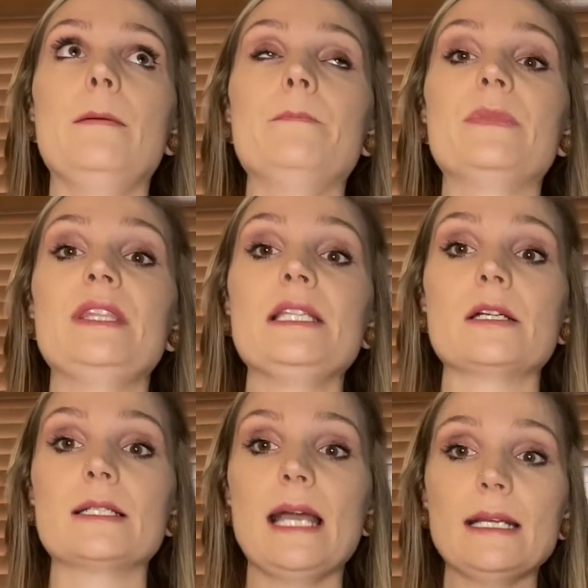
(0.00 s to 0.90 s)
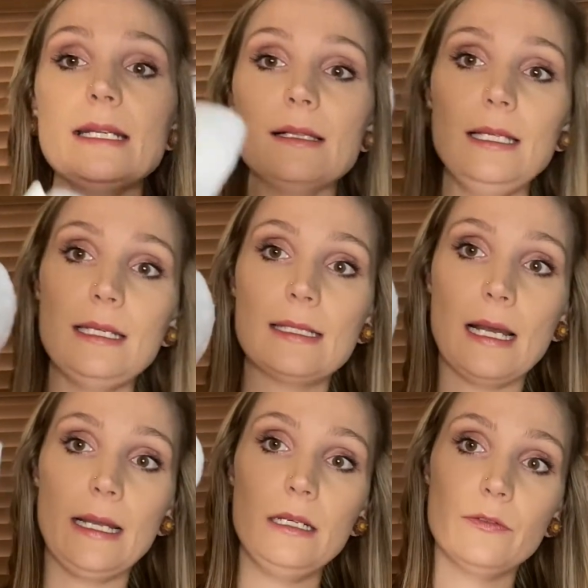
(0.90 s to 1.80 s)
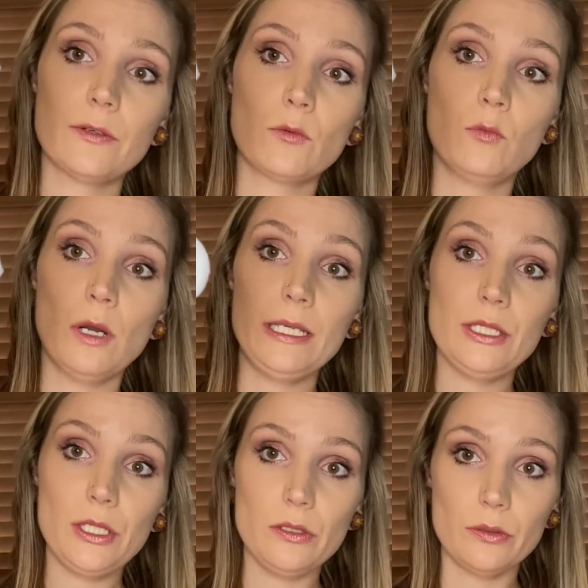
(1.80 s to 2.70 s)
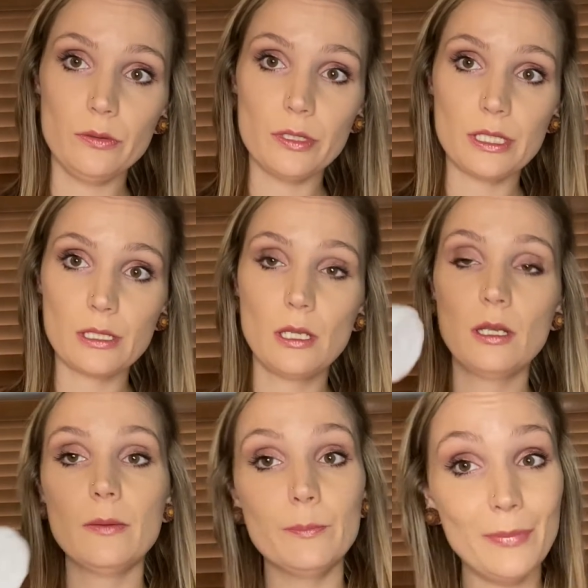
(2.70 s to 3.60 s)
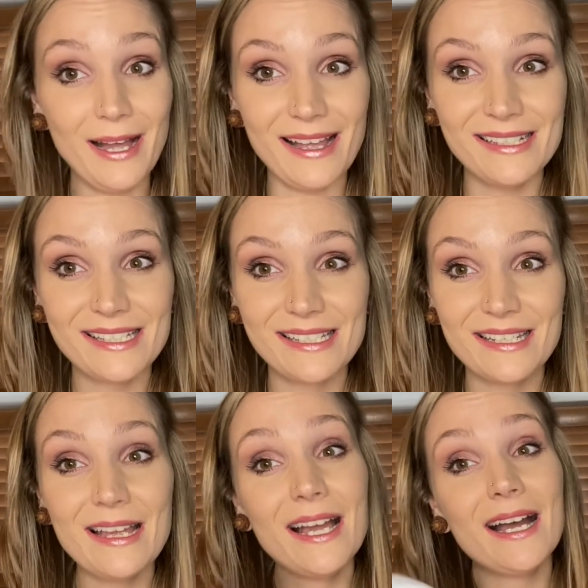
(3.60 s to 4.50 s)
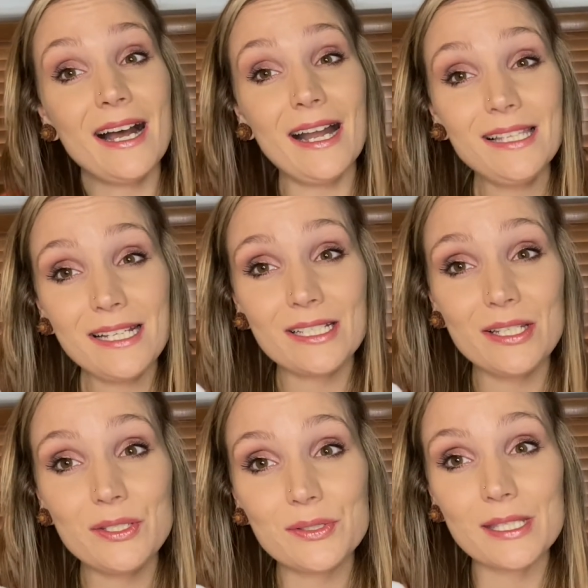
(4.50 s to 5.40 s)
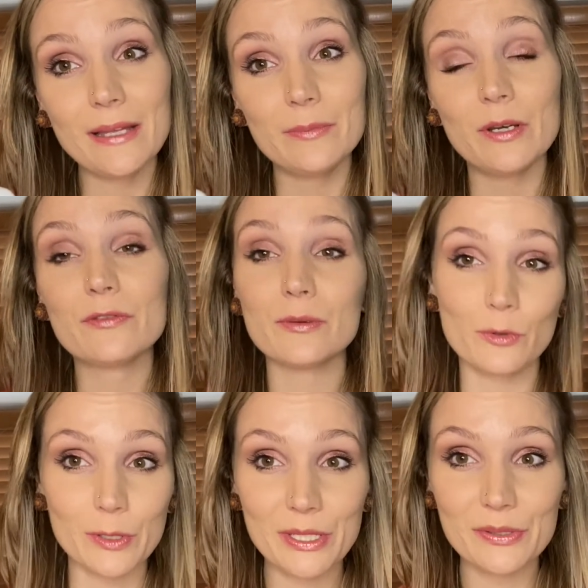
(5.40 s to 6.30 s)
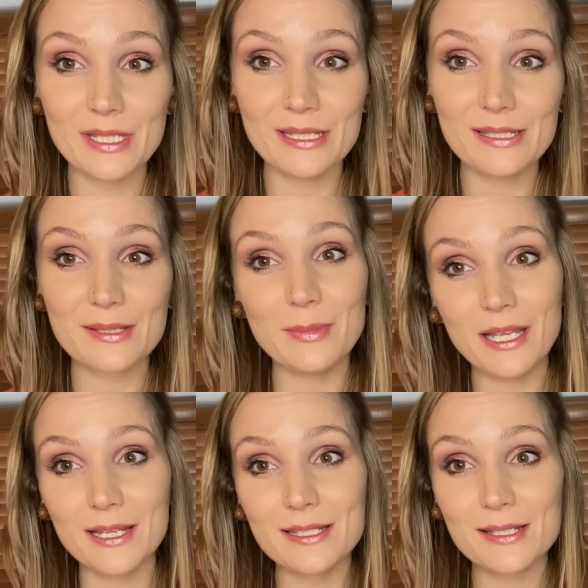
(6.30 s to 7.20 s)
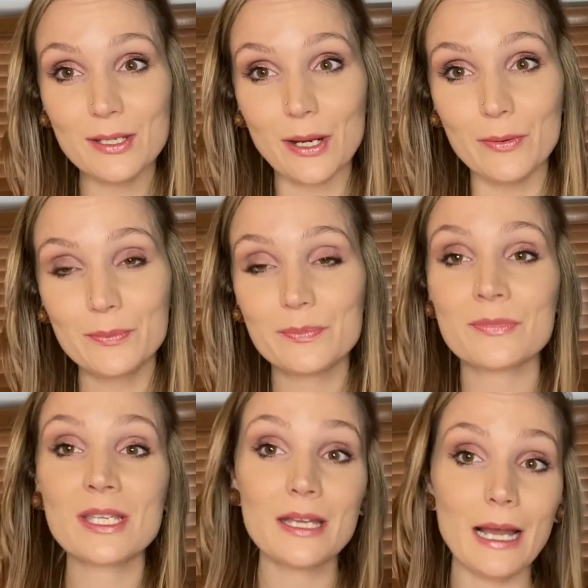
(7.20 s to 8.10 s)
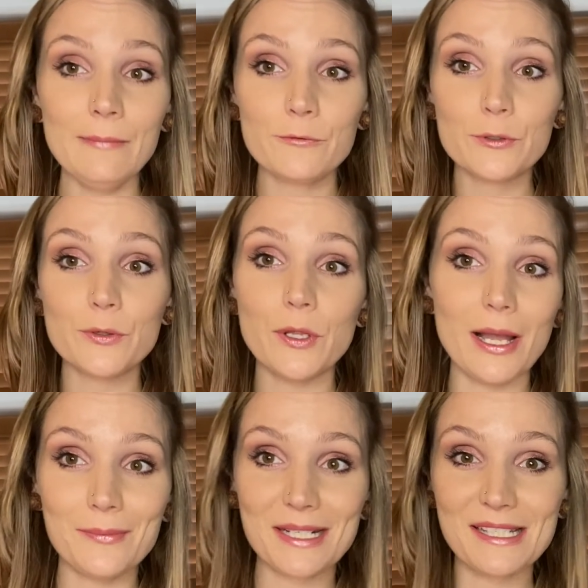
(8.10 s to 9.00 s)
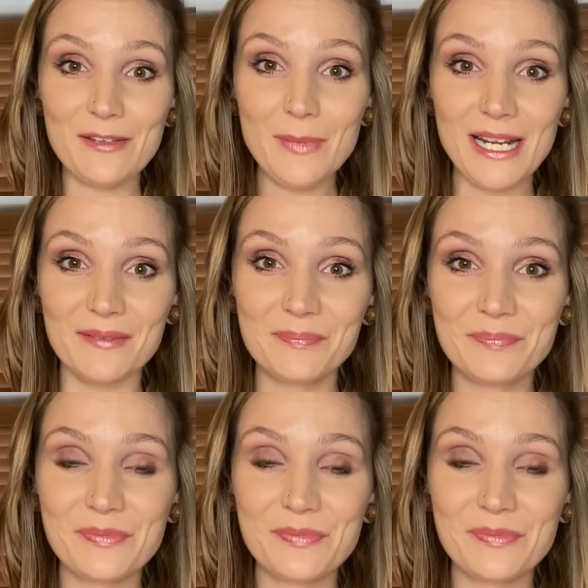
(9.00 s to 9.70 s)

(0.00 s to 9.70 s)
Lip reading: These are technically designed for one use, but I like to use them for more uses because, I'm frugal, I want to save money.